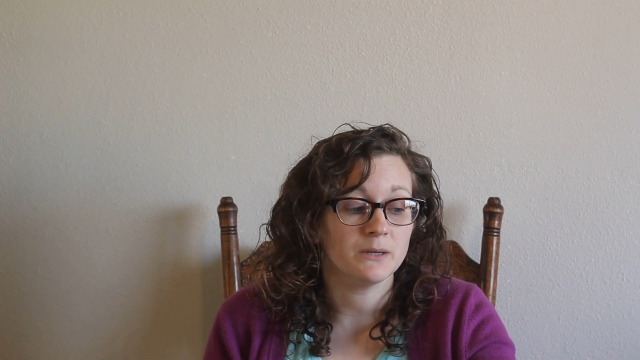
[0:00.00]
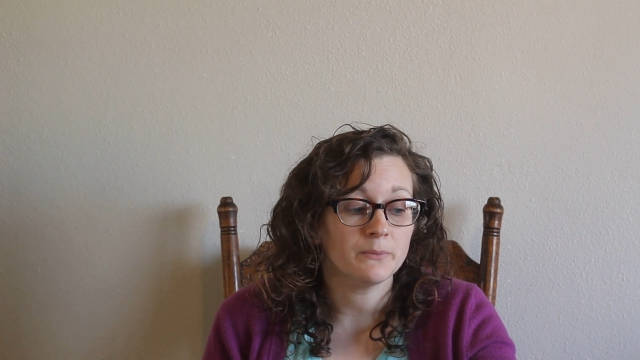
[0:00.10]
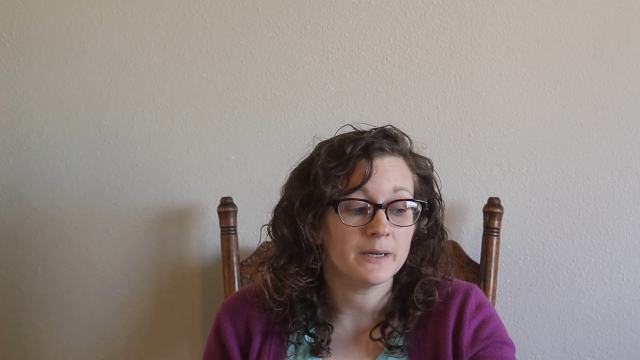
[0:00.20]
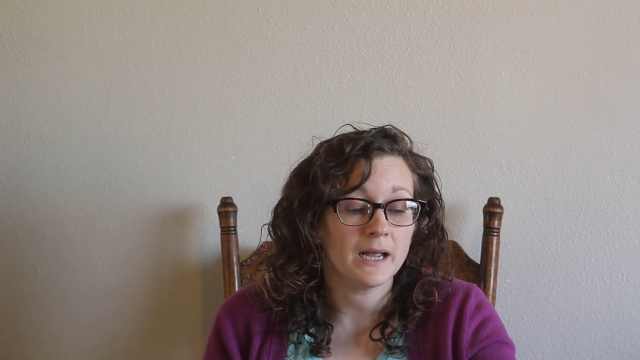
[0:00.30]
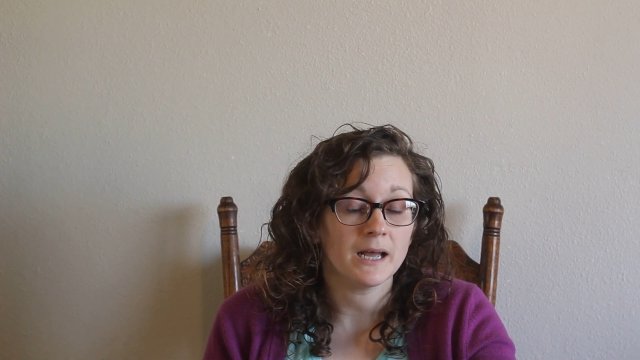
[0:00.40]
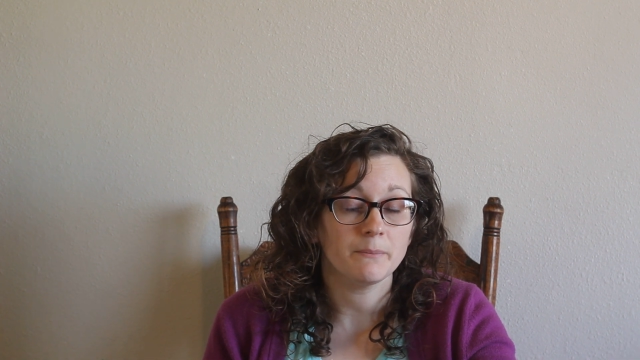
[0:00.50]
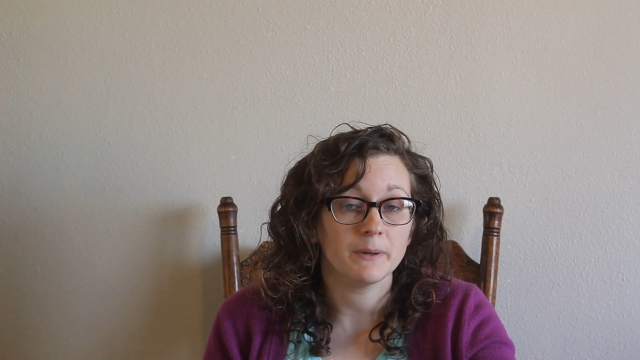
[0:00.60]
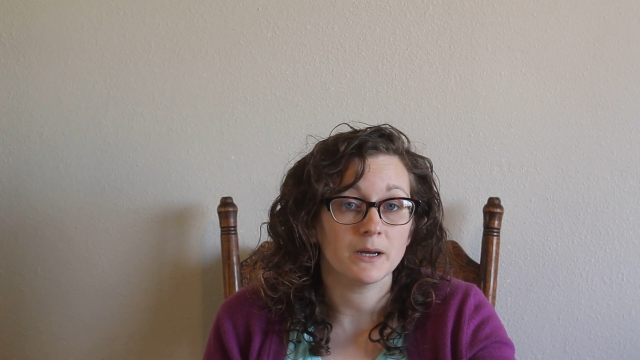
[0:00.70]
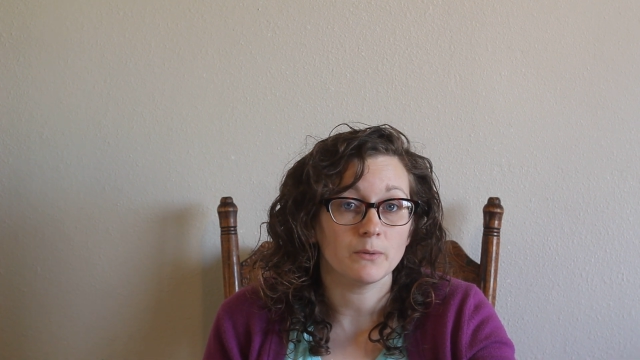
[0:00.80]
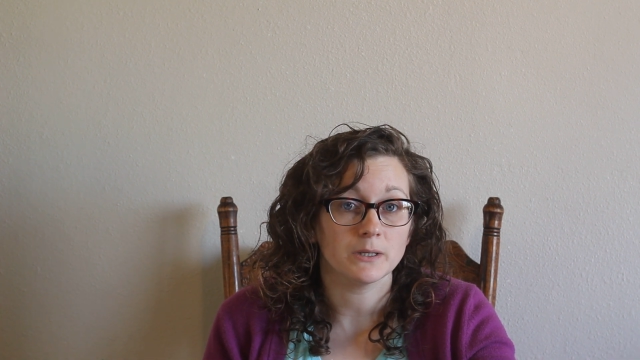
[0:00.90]
and we had
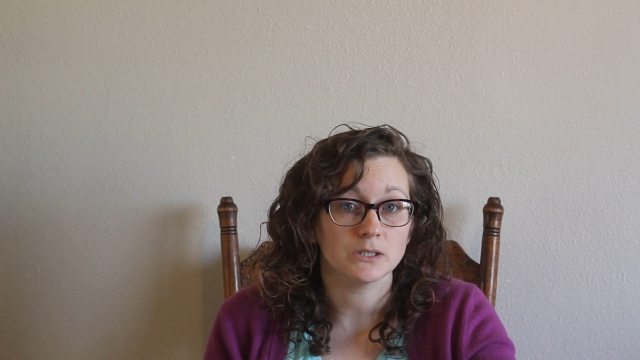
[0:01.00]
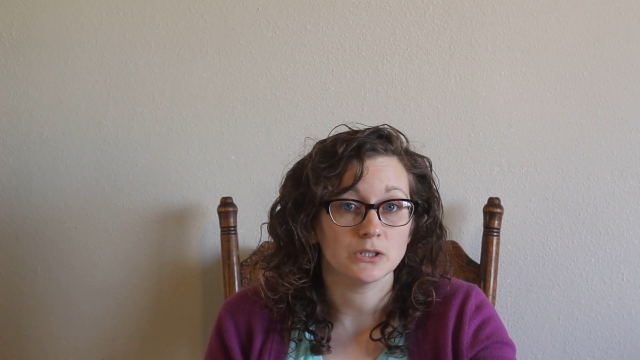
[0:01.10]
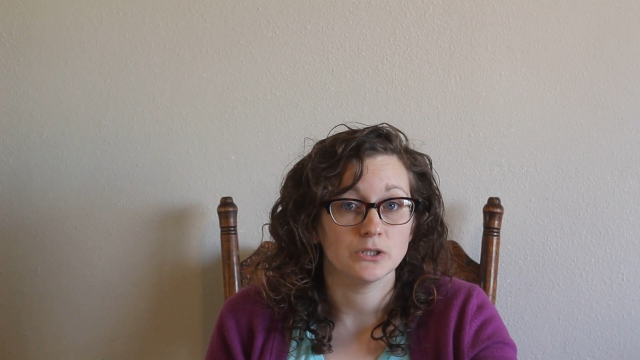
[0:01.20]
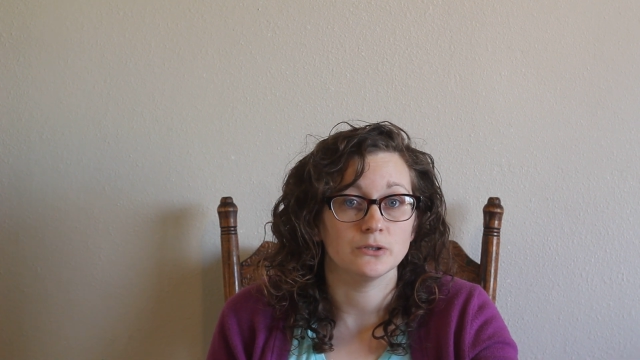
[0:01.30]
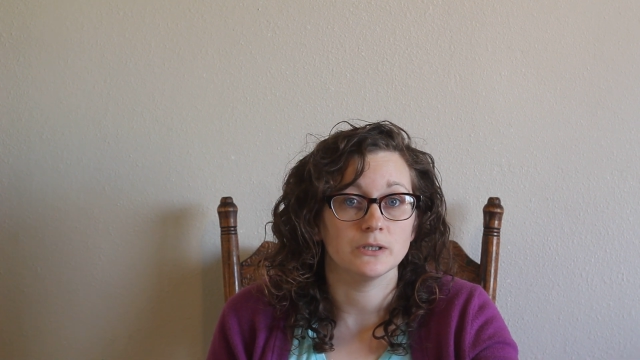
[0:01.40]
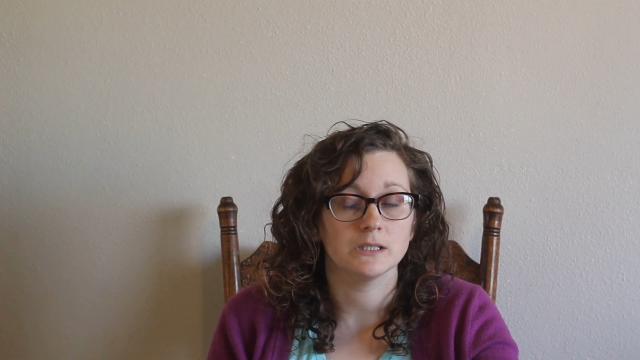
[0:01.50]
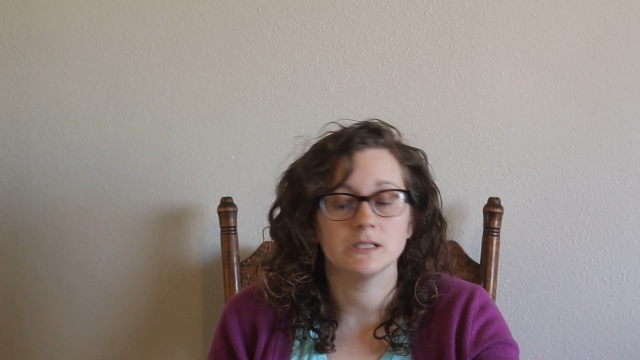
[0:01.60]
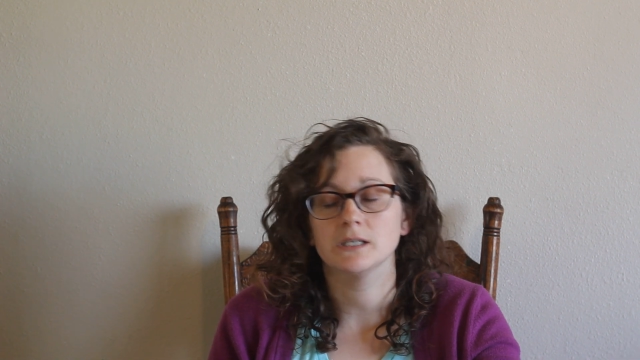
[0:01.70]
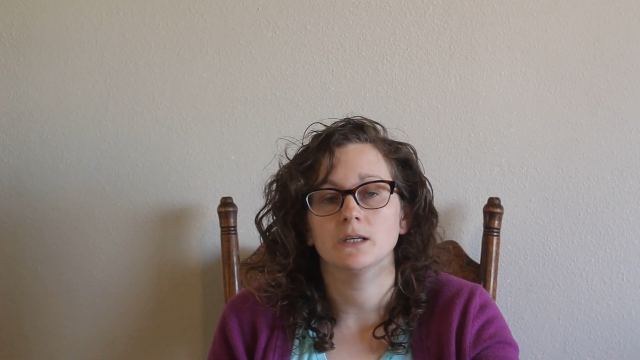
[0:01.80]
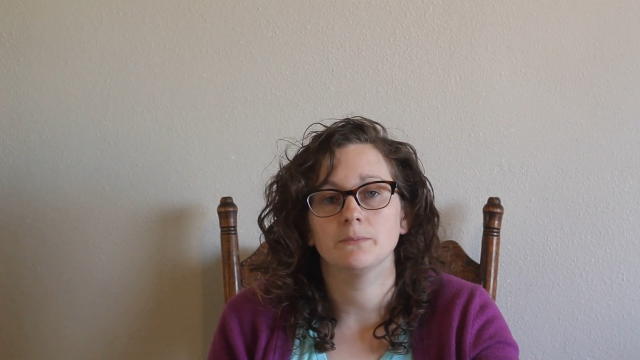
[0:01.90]
big ones too
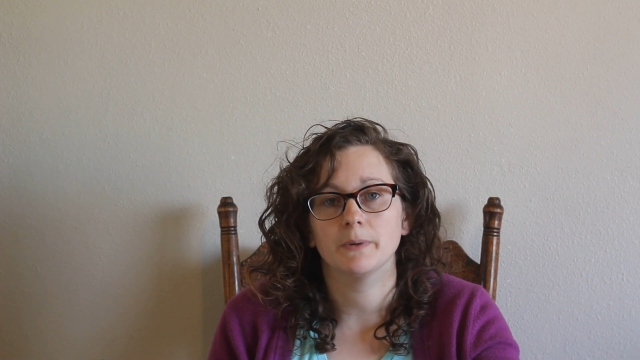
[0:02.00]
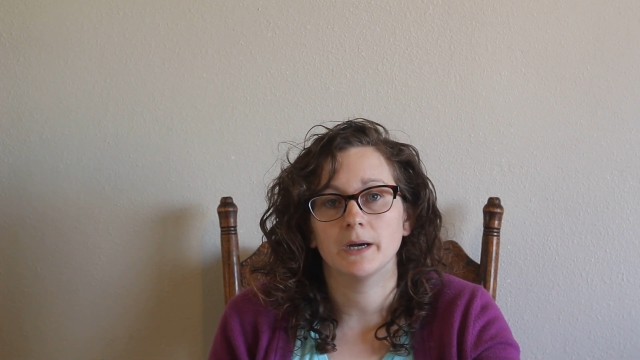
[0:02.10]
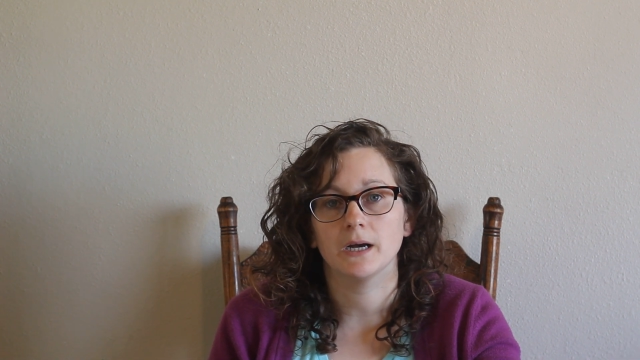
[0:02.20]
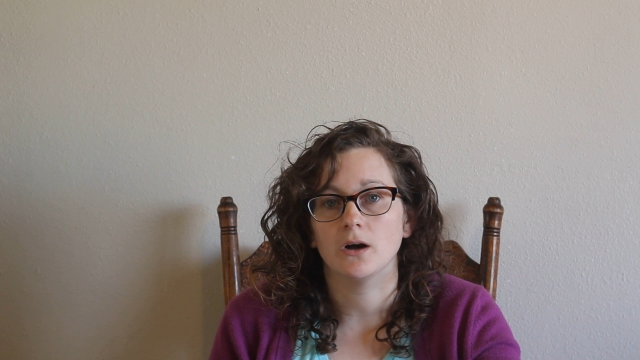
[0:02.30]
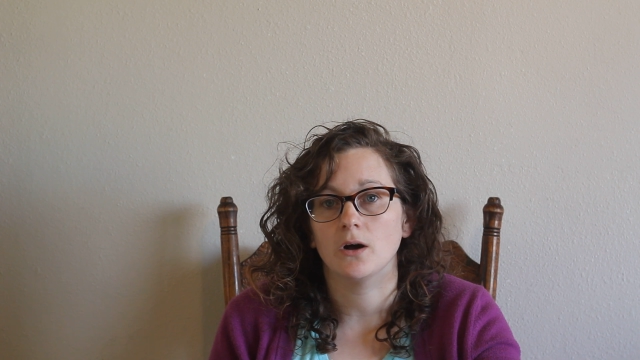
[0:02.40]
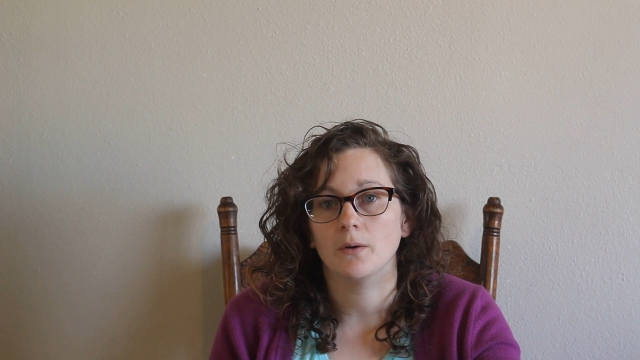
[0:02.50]
this year, but